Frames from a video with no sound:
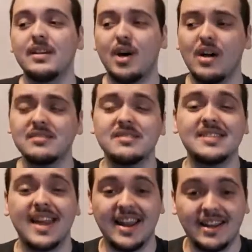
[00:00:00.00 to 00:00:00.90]

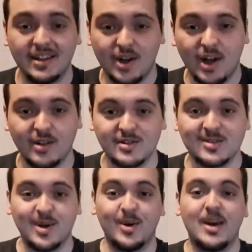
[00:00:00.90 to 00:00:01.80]
costs $80.
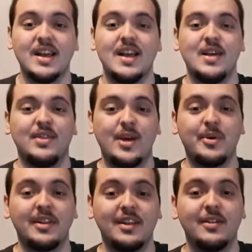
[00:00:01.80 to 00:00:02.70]
So they
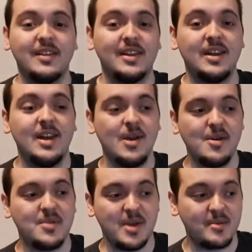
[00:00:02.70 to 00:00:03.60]
would literally,
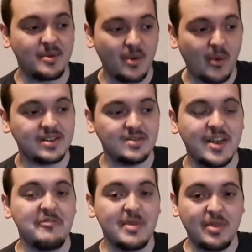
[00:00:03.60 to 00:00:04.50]
they were going to
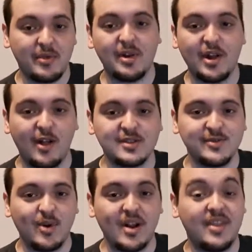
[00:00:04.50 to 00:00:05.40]
give me $30
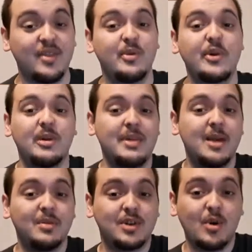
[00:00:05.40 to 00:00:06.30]
for it, and then they were going to be
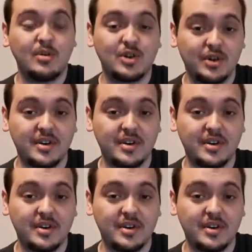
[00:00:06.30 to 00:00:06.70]
able to go and turn